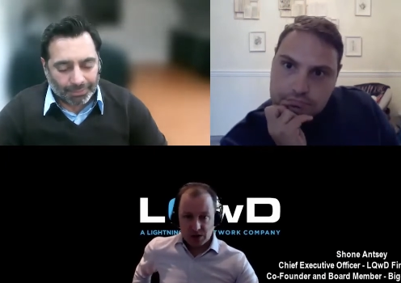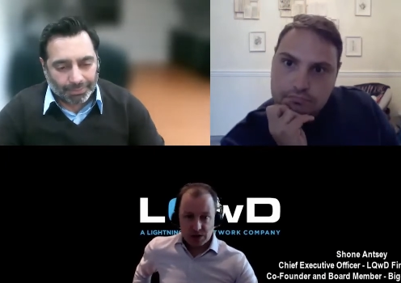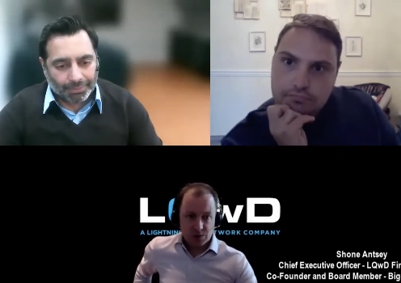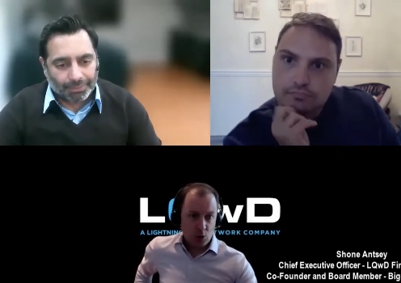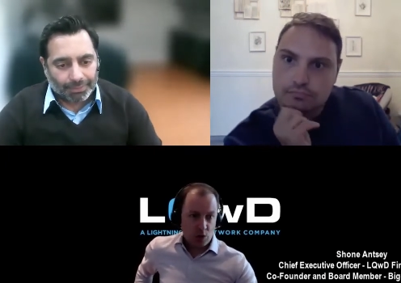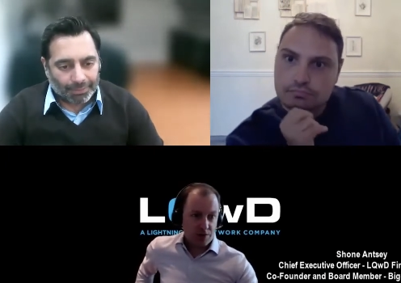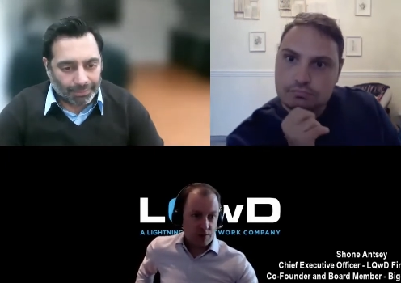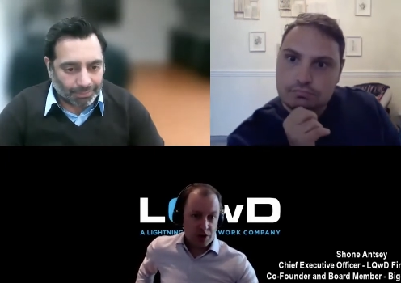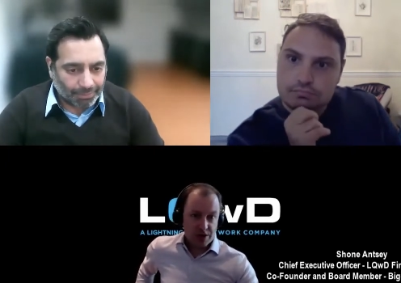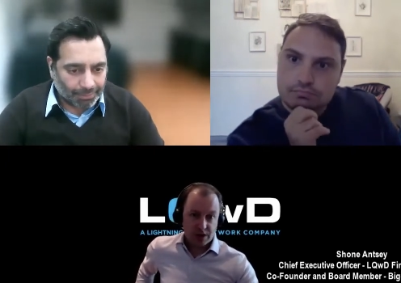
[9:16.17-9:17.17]
Speaker 1: is Roy from
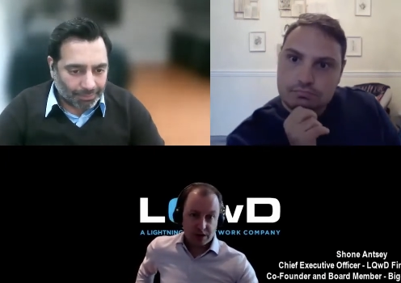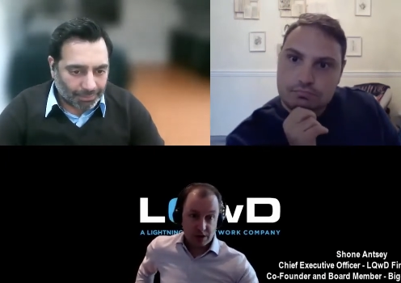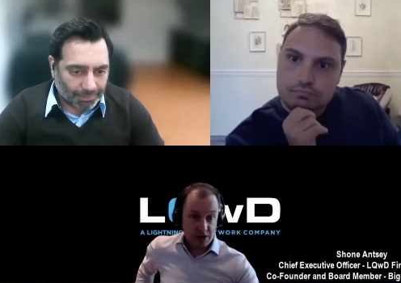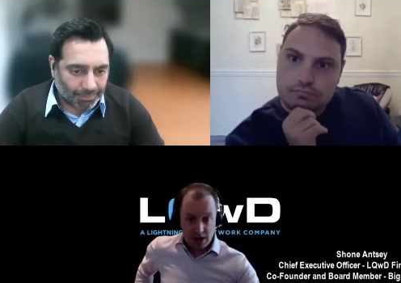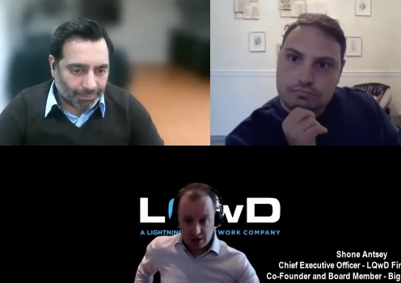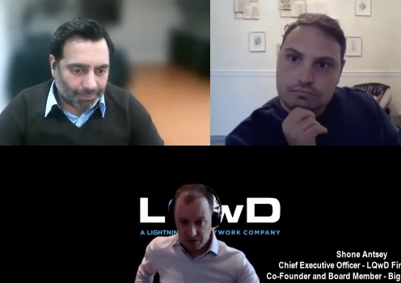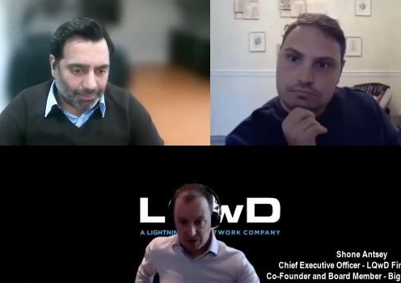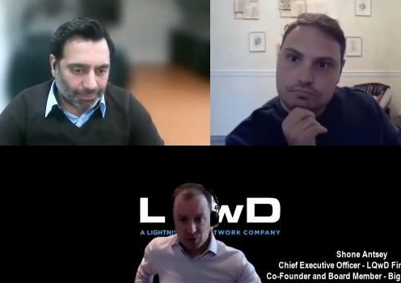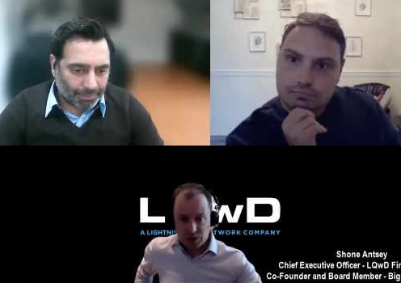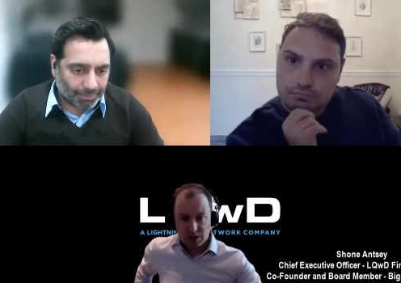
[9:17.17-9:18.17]
Breeze Technology out of
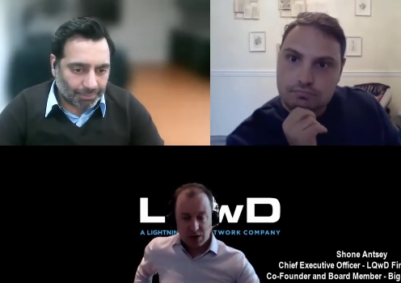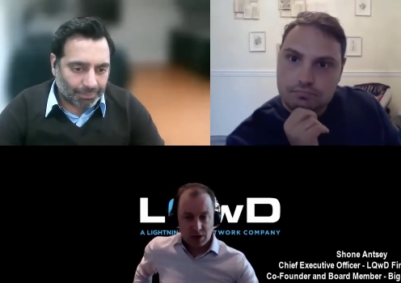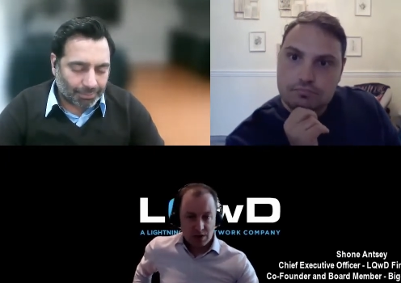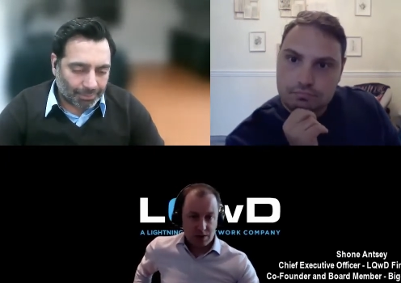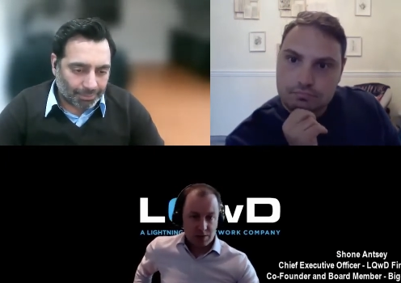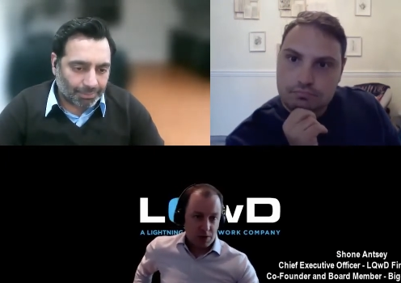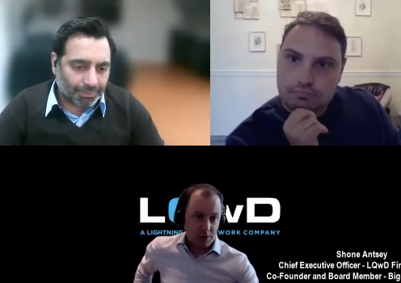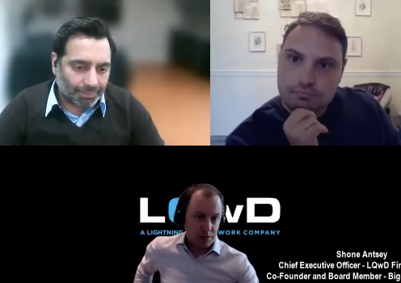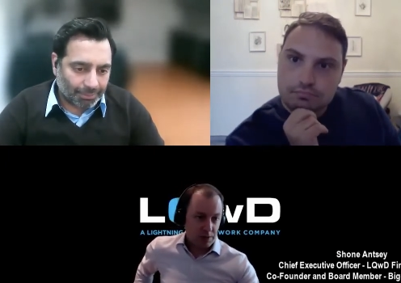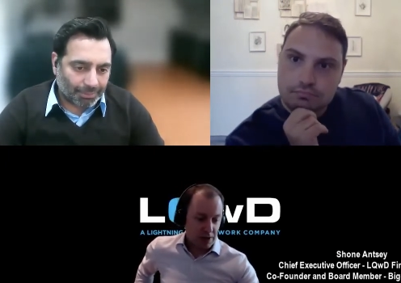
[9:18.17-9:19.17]
Israel, um,
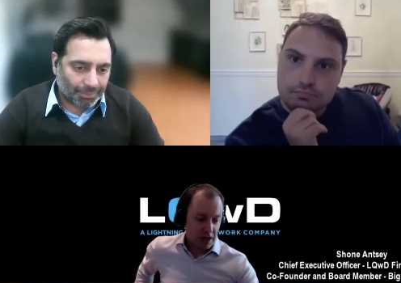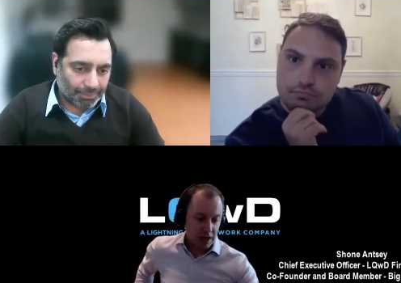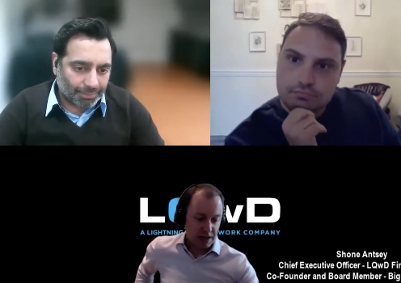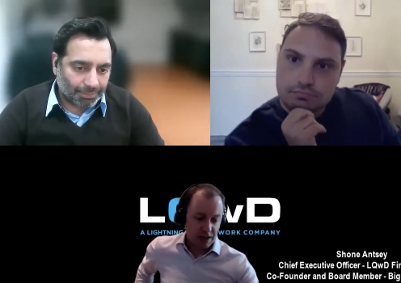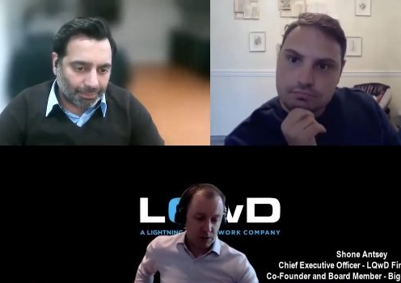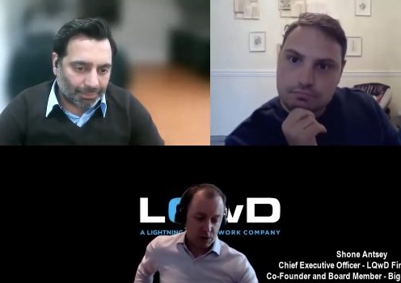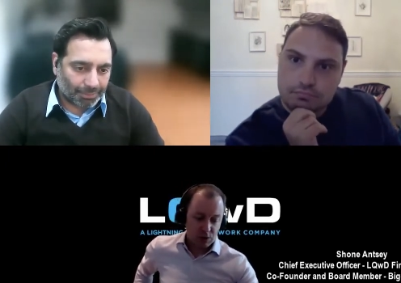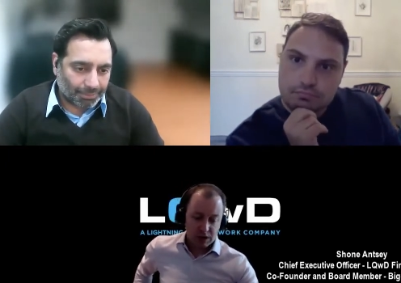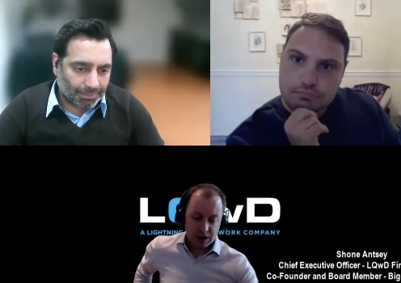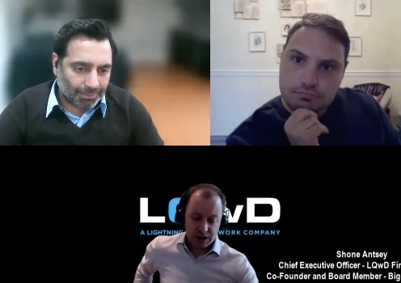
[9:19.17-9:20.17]
a key Lightning Network
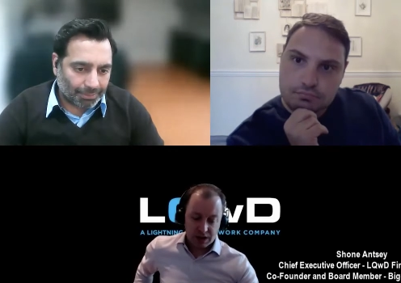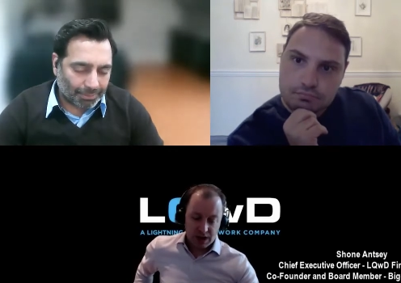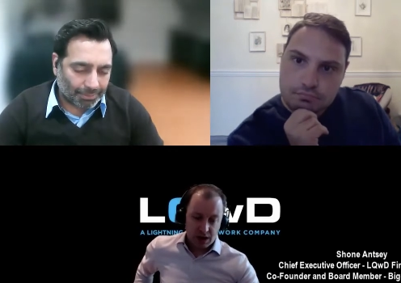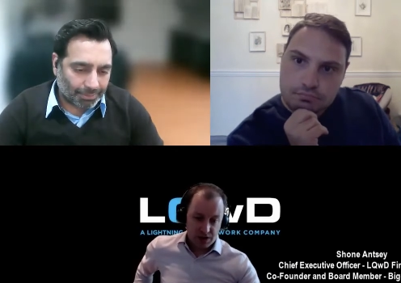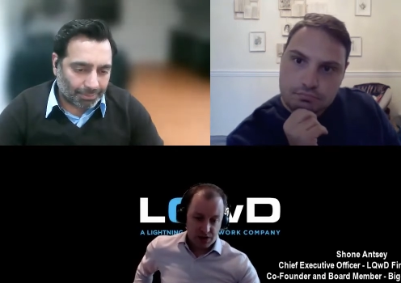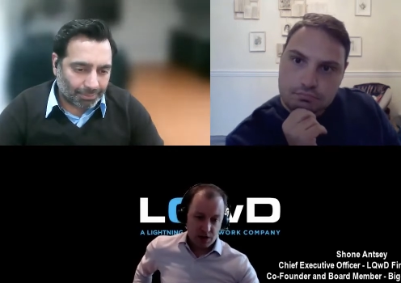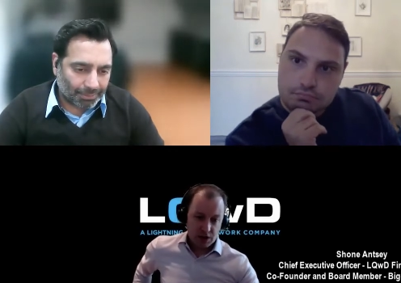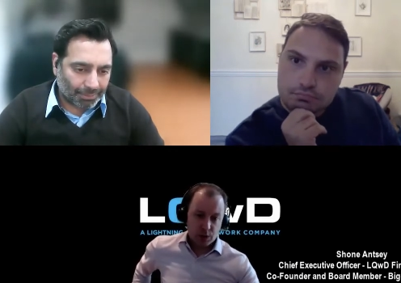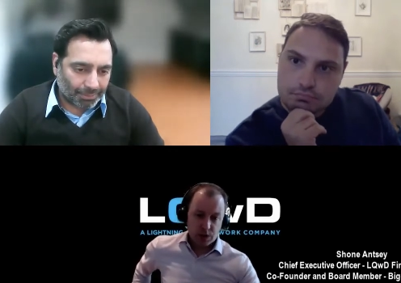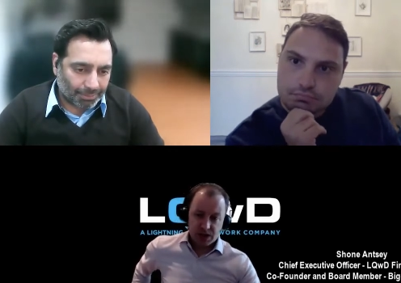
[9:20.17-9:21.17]
wallet, and I'm just on the
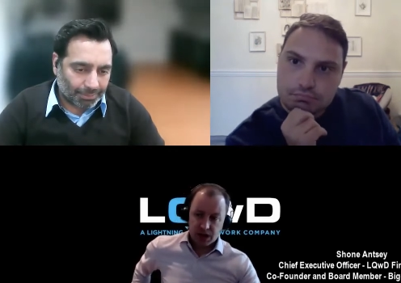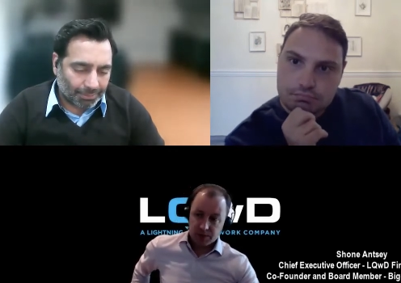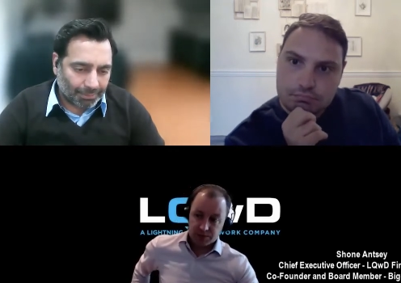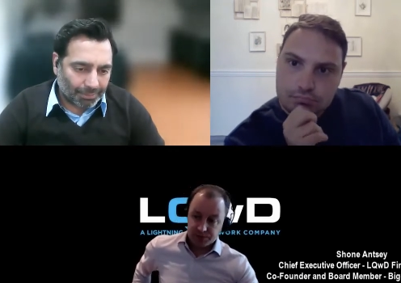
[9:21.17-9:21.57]
liquid side.